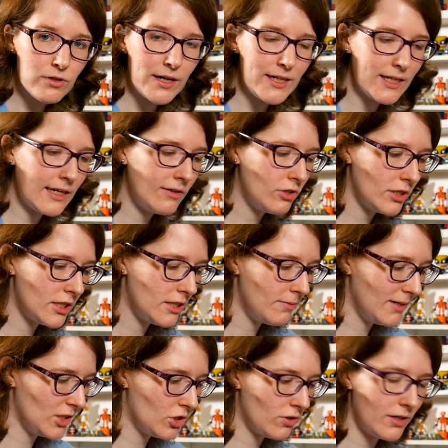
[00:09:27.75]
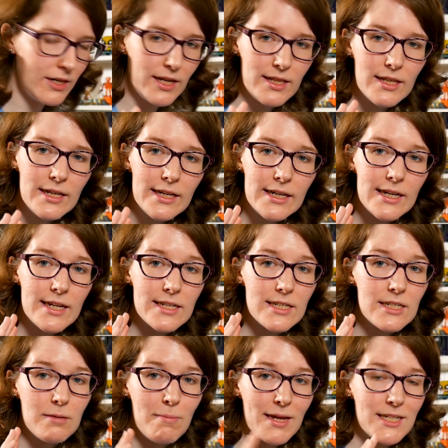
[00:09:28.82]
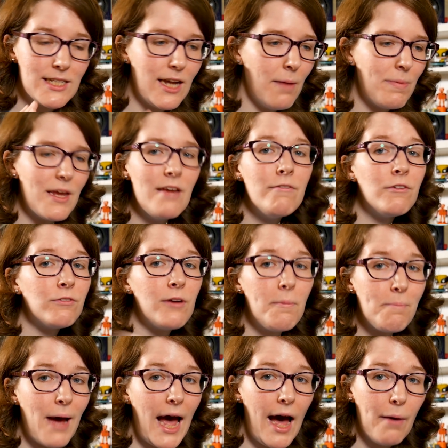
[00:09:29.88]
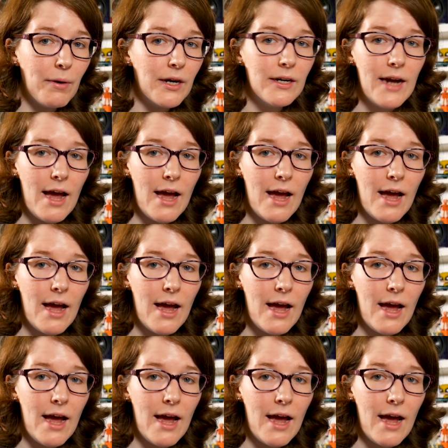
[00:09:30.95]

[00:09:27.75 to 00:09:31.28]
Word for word: right now just to make sure nothing gets messed up, even from power.